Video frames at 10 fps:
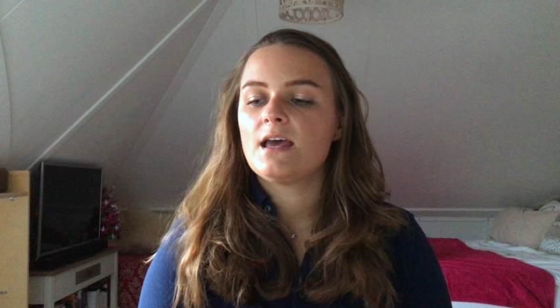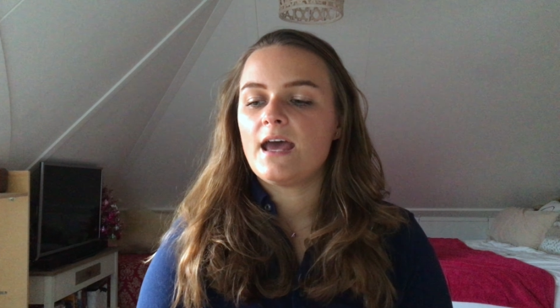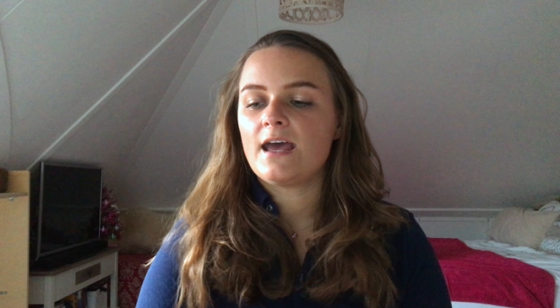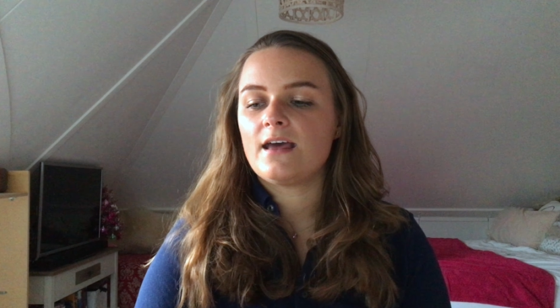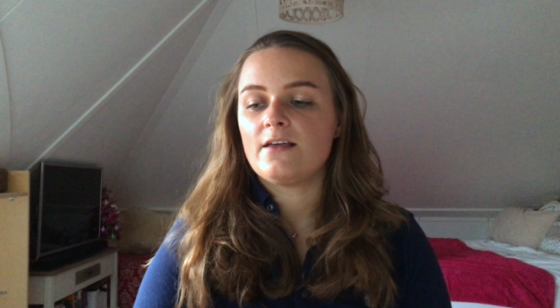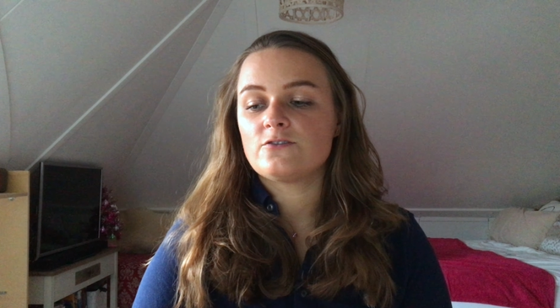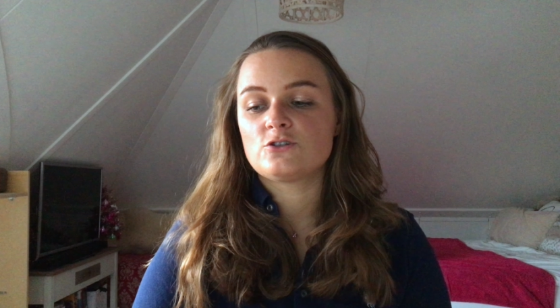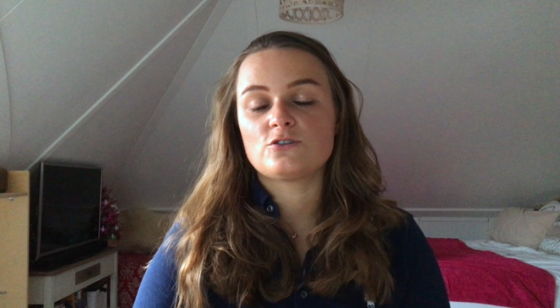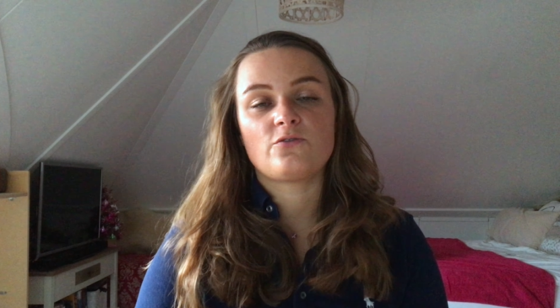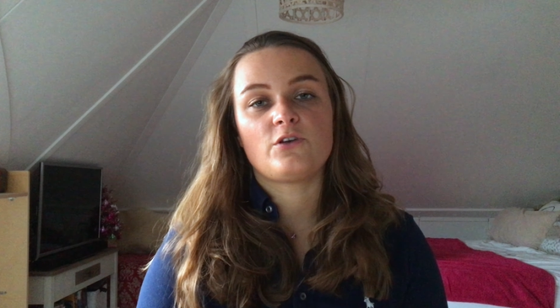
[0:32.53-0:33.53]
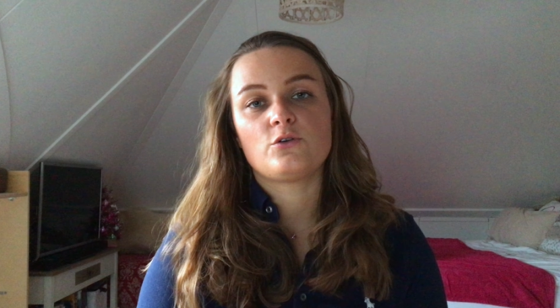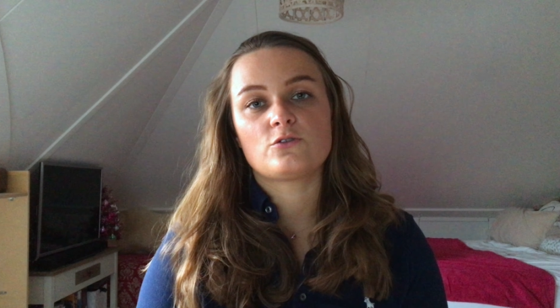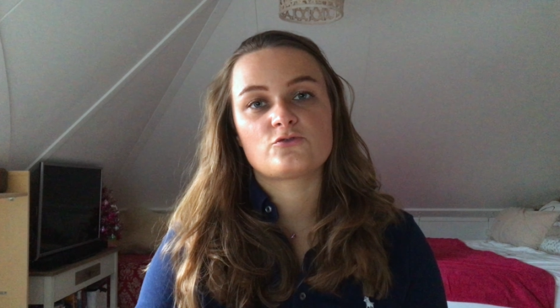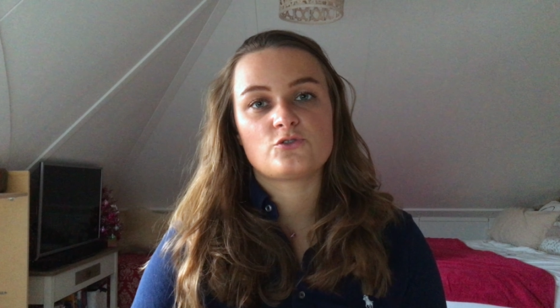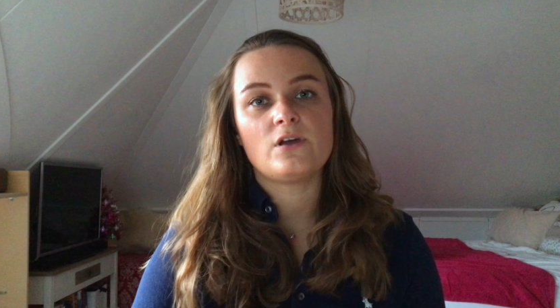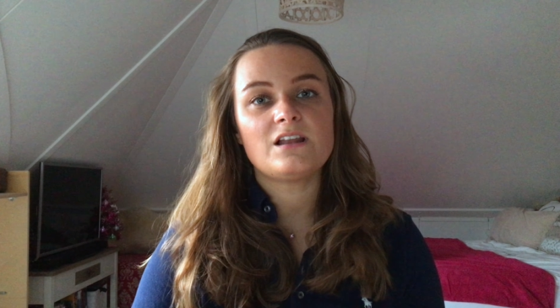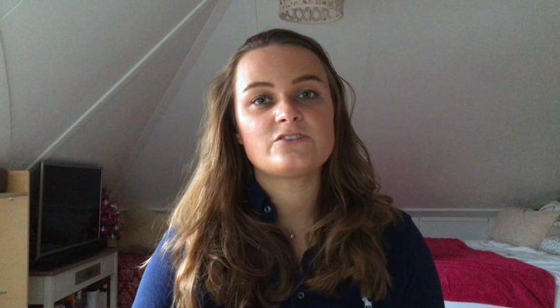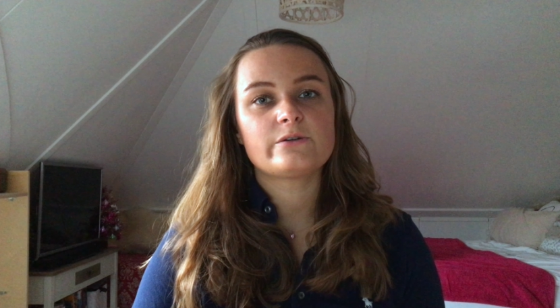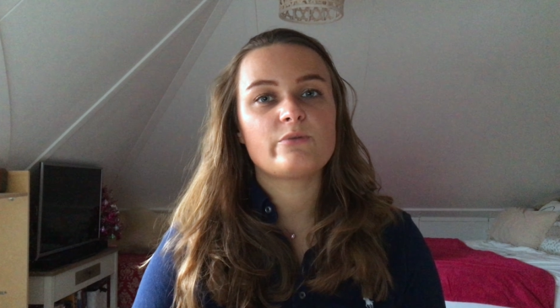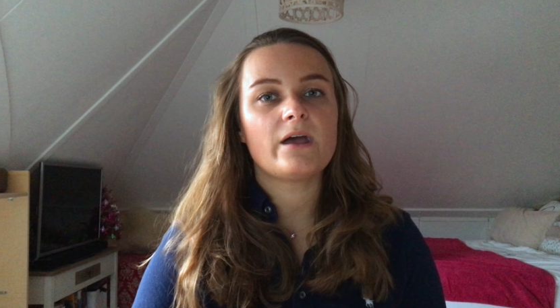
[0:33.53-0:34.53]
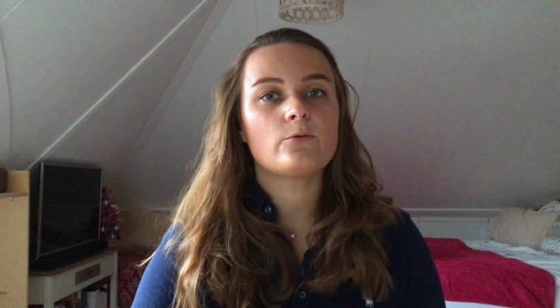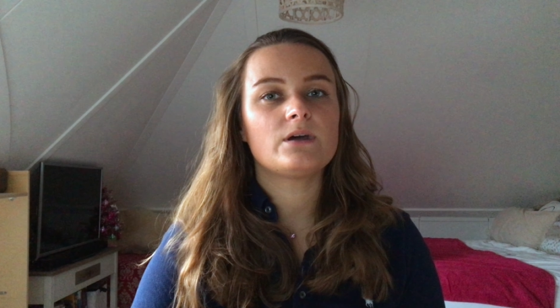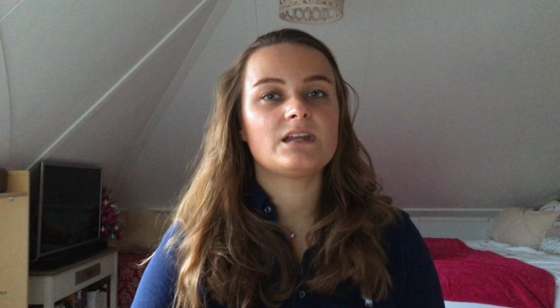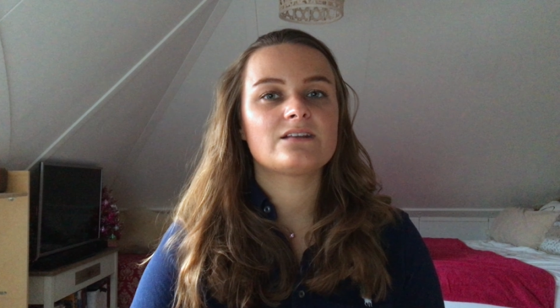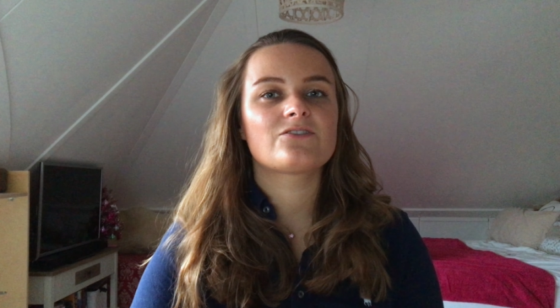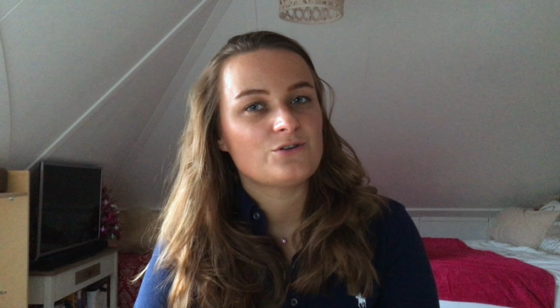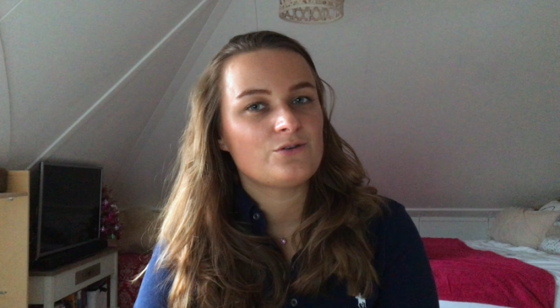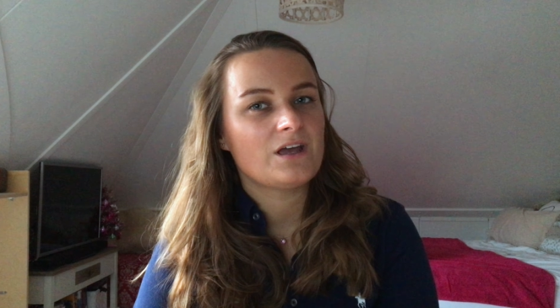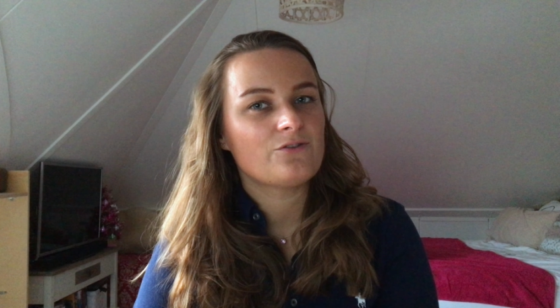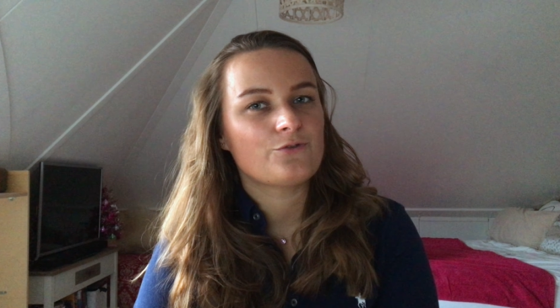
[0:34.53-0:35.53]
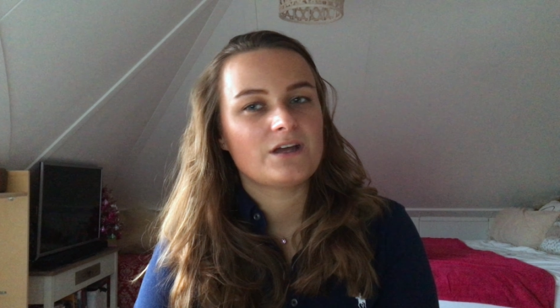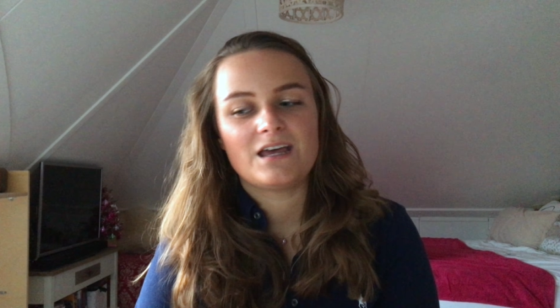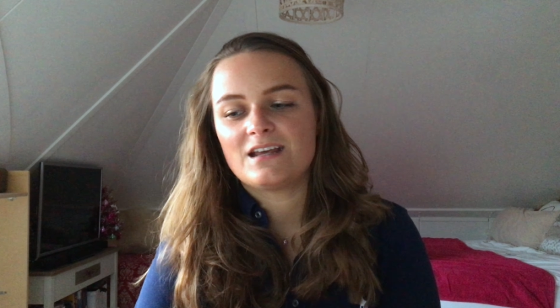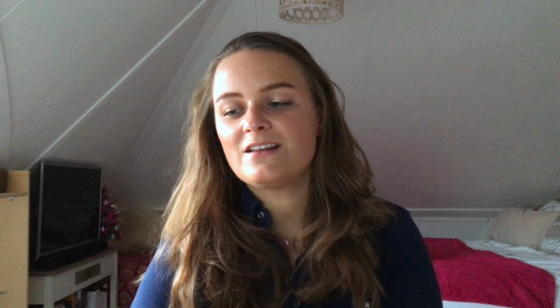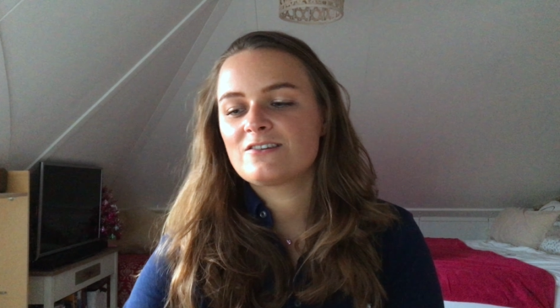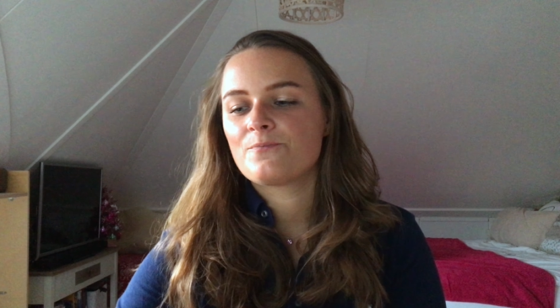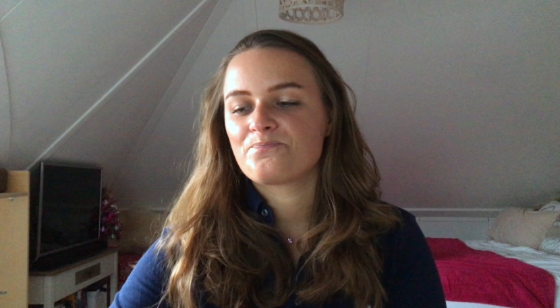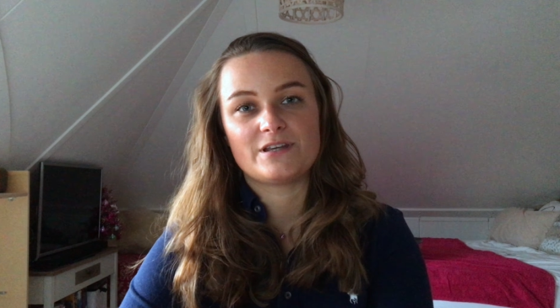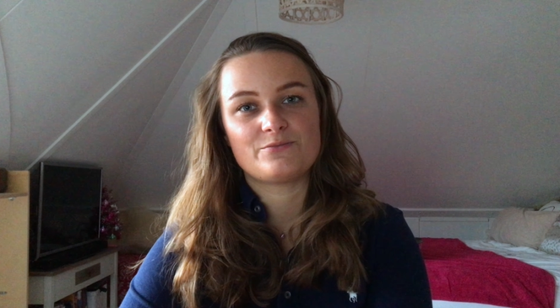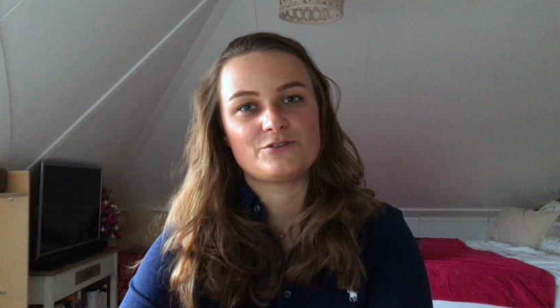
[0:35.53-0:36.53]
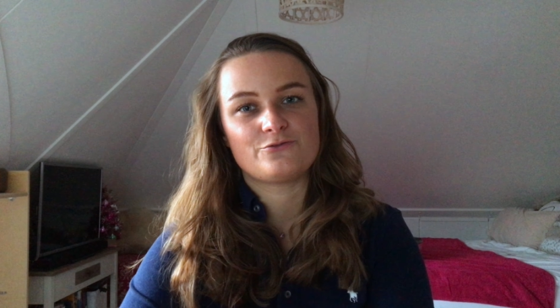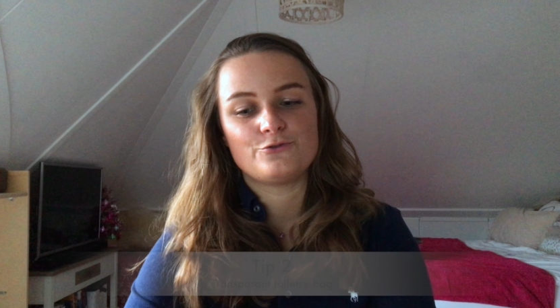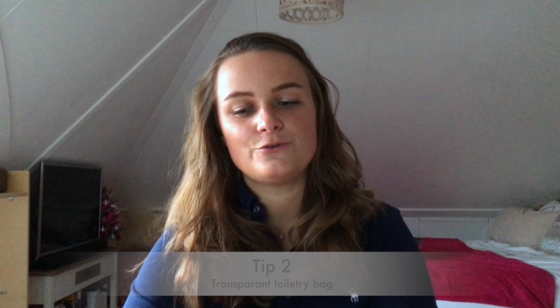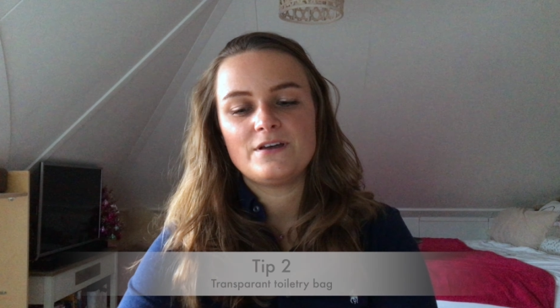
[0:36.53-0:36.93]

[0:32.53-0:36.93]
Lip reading: and just fill your toiletry bag with it so you can't forget it. Tip 2.